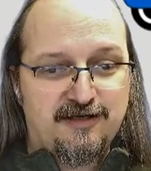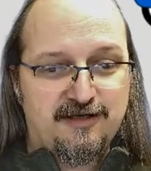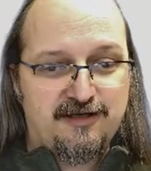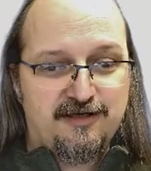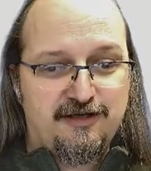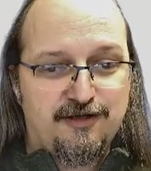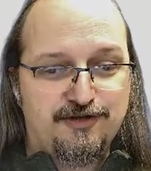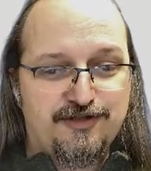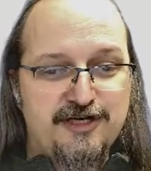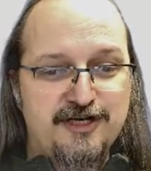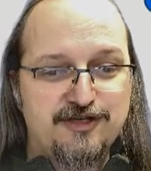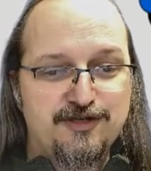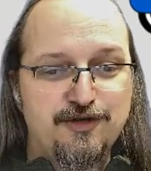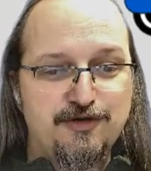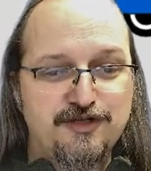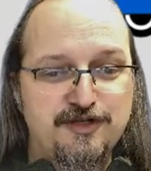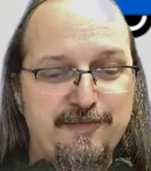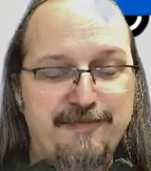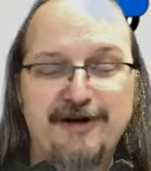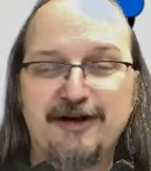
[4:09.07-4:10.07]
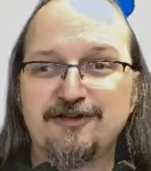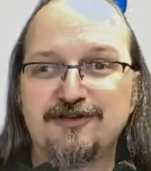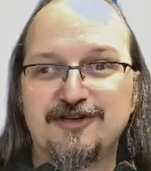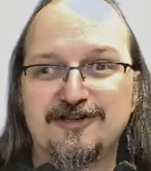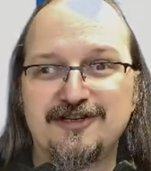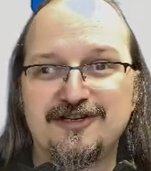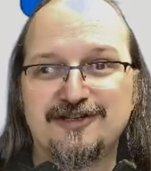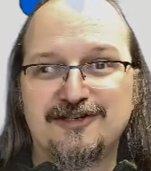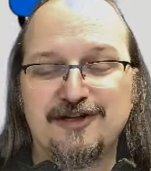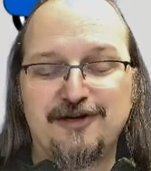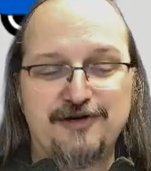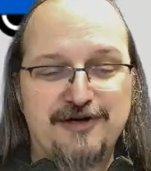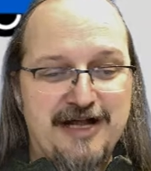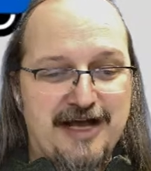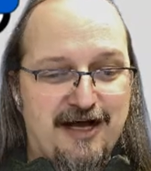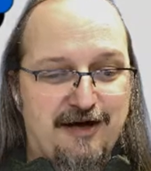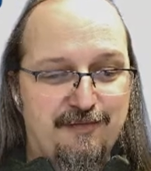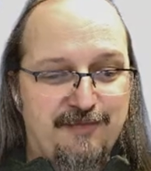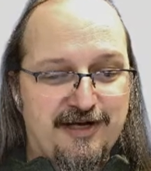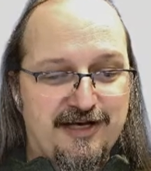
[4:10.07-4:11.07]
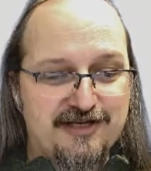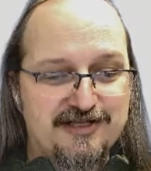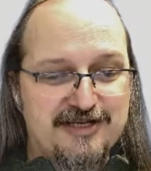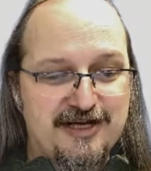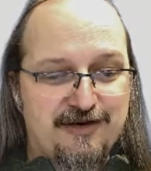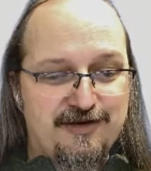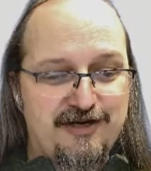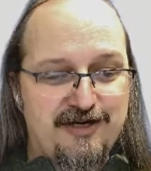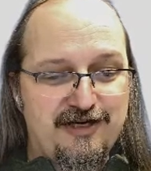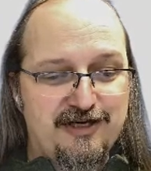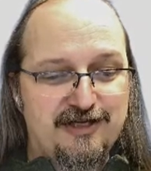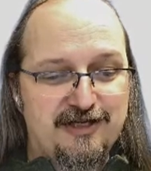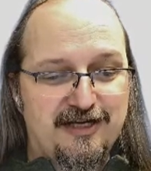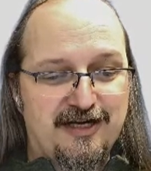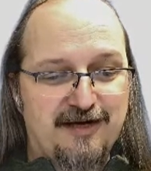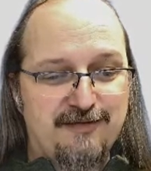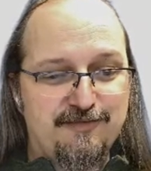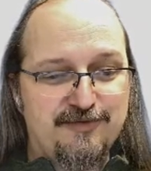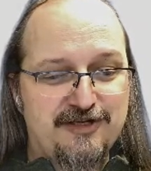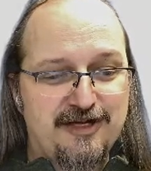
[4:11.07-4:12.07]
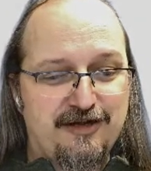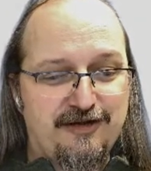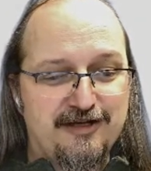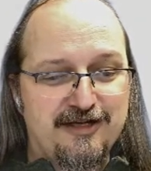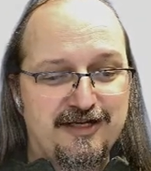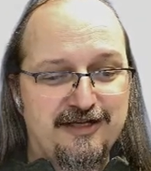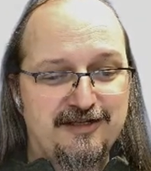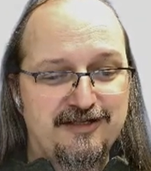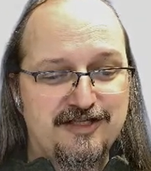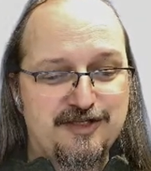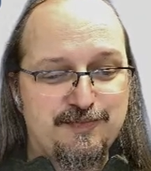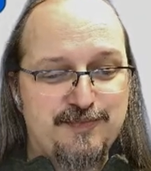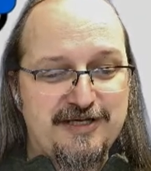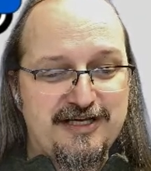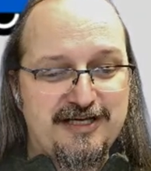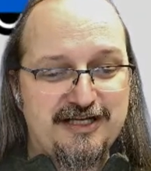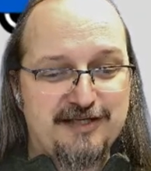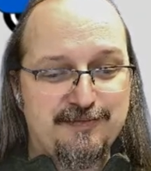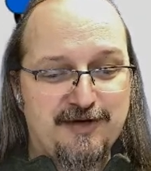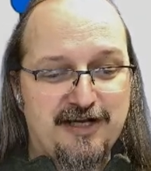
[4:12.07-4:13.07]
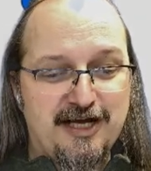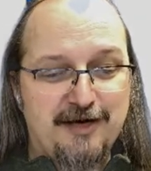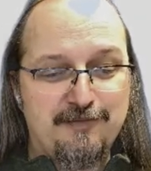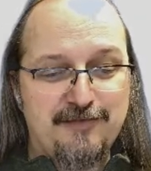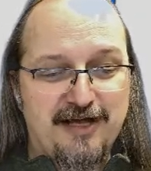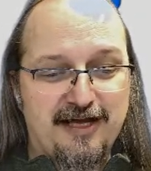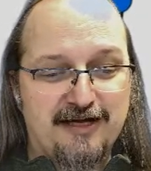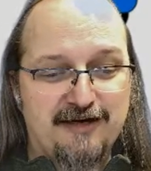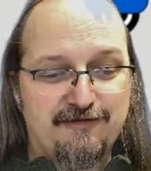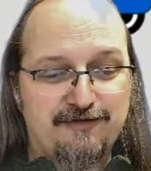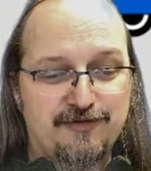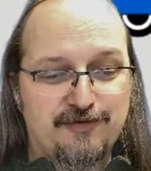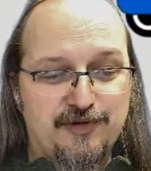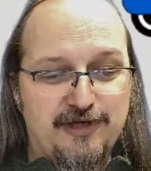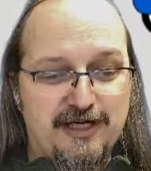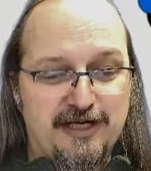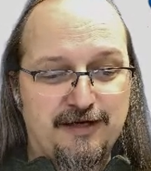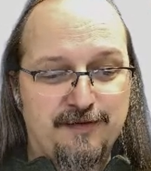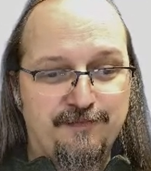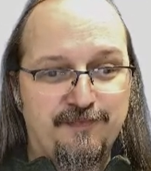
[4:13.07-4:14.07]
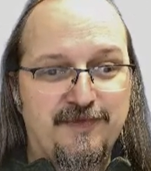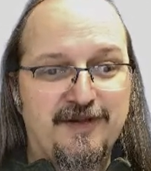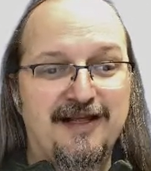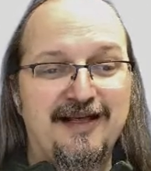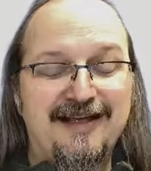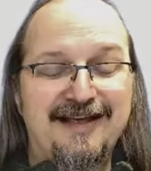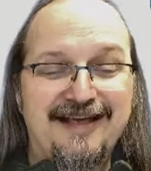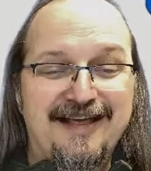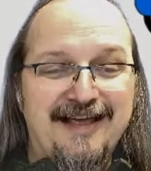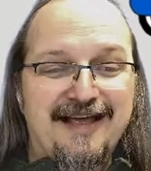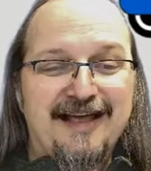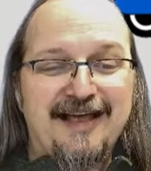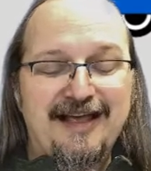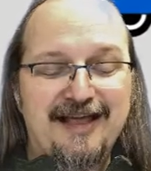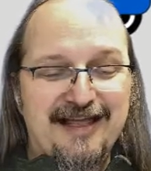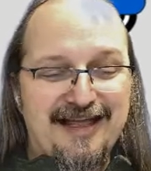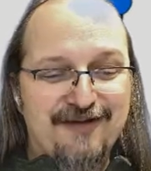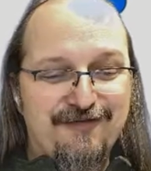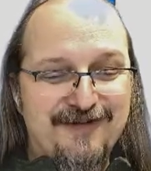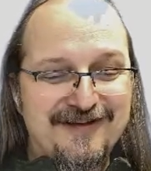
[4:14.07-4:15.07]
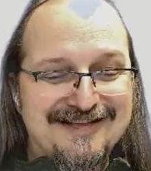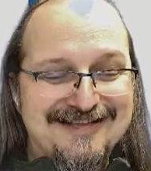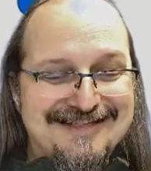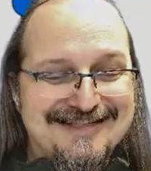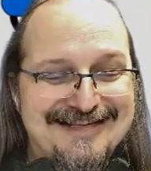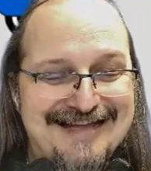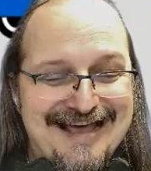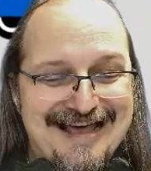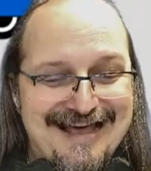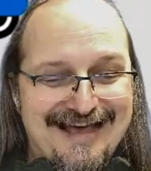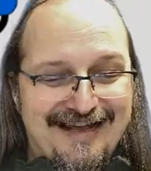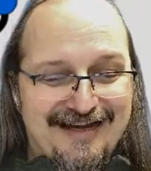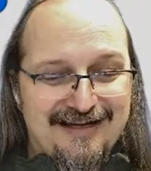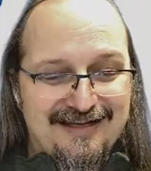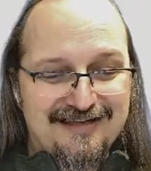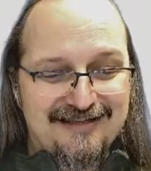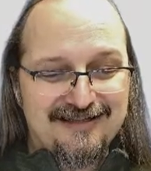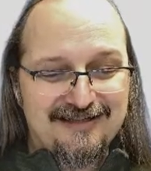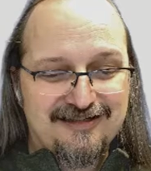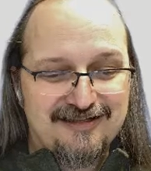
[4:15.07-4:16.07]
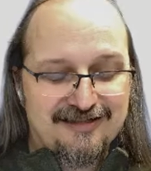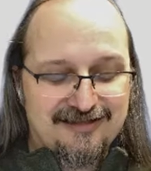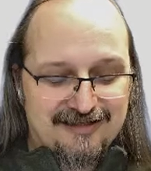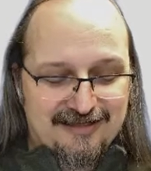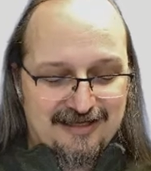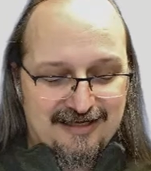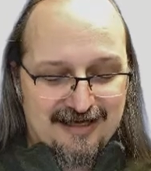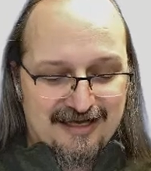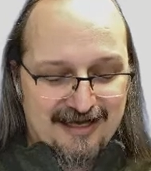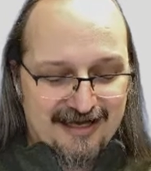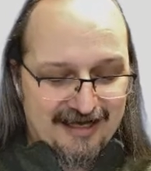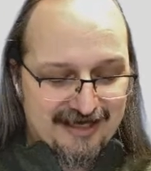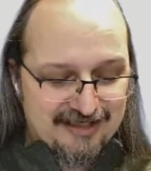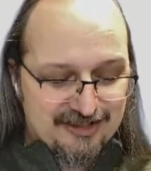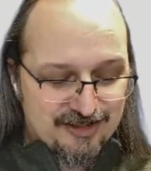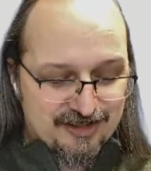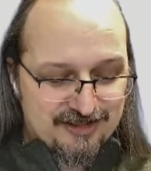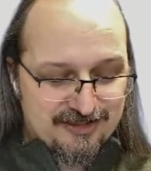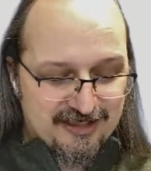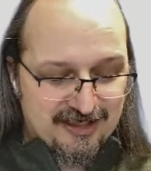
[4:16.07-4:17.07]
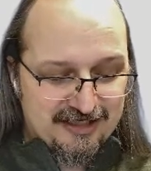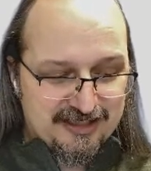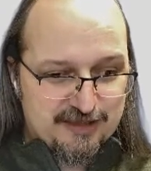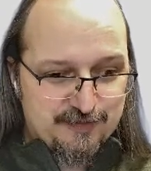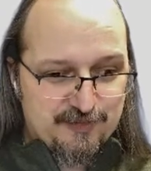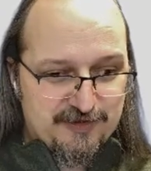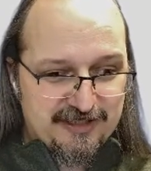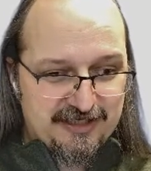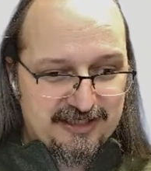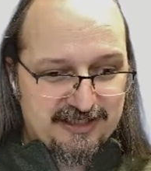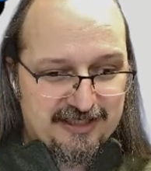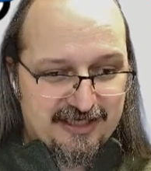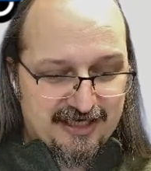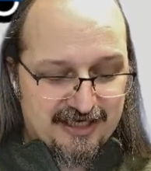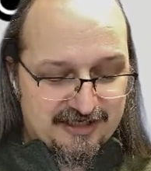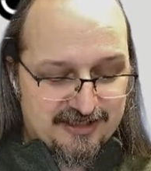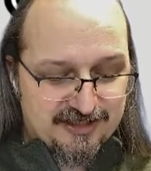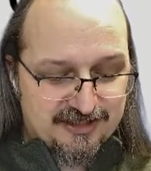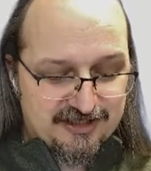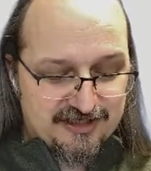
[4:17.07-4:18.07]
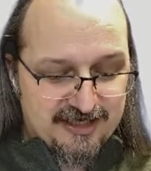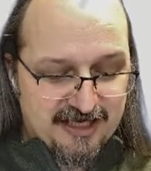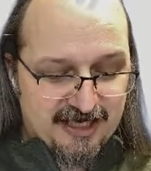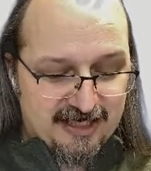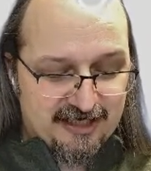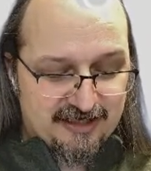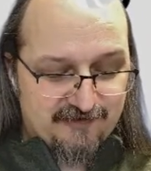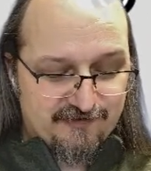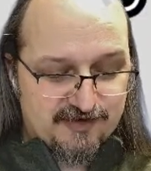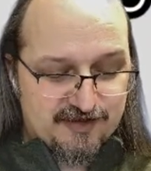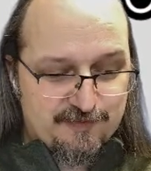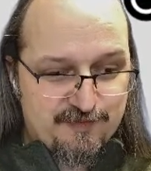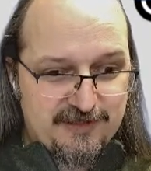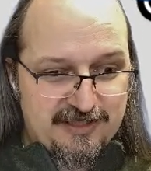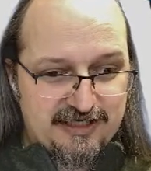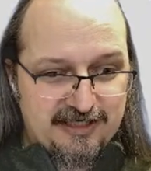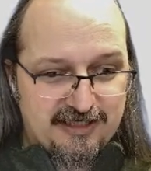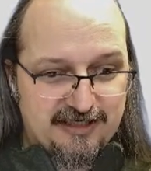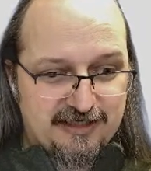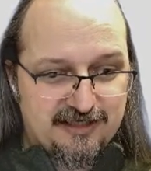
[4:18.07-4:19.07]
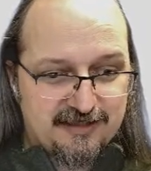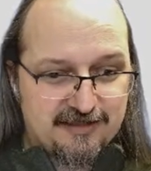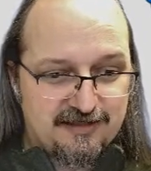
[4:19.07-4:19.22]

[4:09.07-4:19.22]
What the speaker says: But see, as soon as he bounces, he slowed down because down here I'm telling speed to become -3. If instead I just say speed gets negative speed,